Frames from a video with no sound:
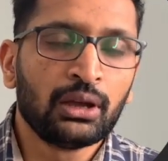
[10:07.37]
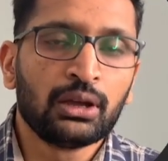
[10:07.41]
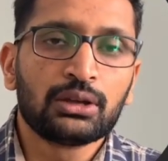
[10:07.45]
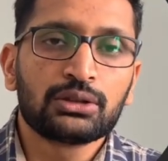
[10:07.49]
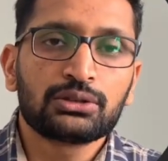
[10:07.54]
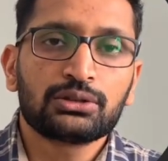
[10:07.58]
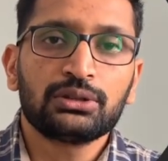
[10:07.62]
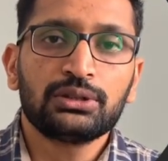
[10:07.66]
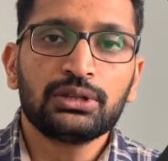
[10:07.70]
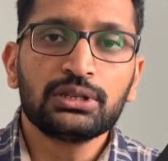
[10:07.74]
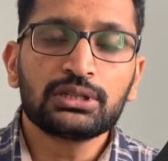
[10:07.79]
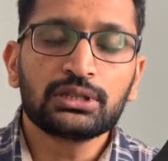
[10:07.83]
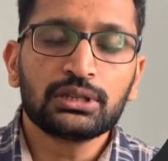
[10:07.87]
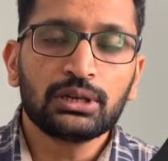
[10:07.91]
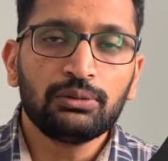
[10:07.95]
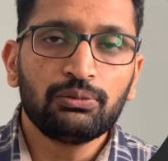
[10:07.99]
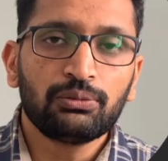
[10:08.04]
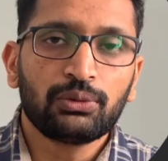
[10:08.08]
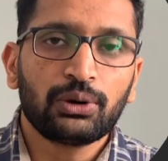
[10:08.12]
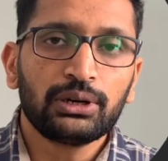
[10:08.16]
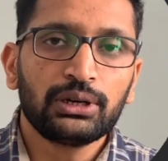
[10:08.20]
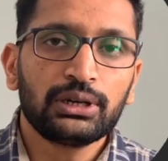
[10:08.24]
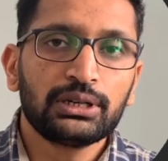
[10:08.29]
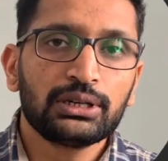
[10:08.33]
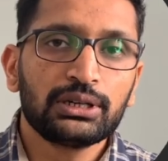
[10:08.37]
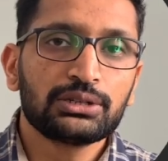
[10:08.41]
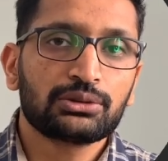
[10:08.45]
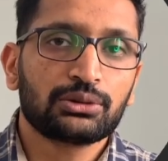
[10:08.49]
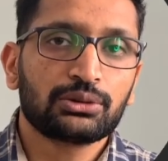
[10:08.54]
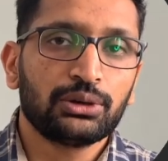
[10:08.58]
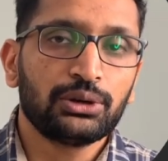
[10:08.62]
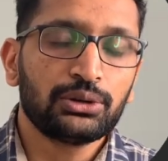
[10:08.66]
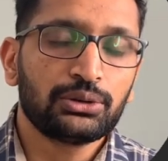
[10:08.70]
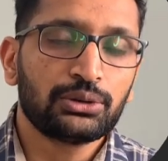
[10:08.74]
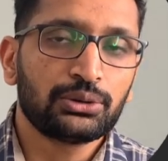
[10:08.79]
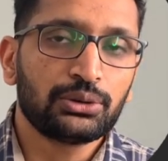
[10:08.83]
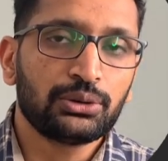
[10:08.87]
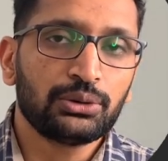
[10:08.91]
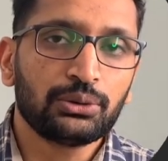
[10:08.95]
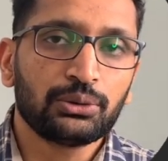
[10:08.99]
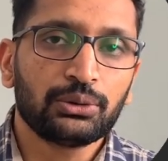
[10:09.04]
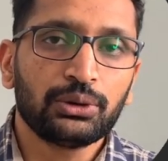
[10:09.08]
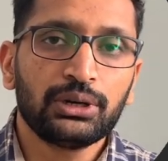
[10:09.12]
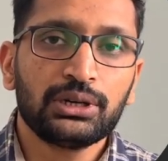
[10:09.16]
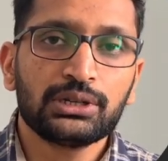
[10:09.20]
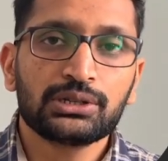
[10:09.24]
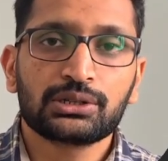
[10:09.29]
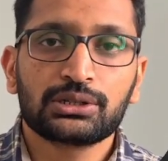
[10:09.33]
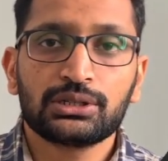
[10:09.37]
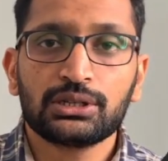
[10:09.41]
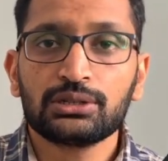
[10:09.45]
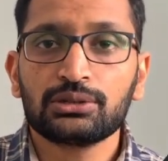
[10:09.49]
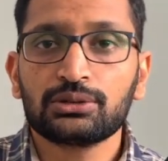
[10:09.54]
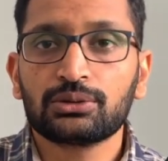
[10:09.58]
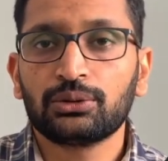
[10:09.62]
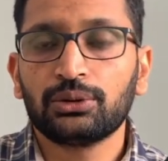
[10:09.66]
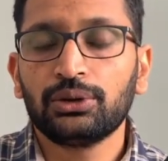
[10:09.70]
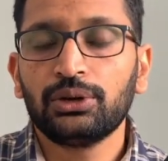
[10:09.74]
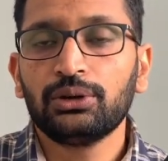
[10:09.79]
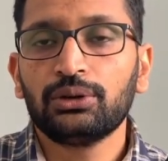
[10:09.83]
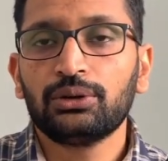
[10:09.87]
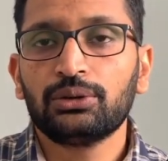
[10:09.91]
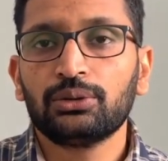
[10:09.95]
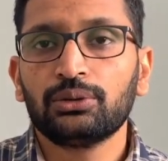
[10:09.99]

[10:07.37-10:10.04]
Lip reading: So this time what it is going to do, it is just going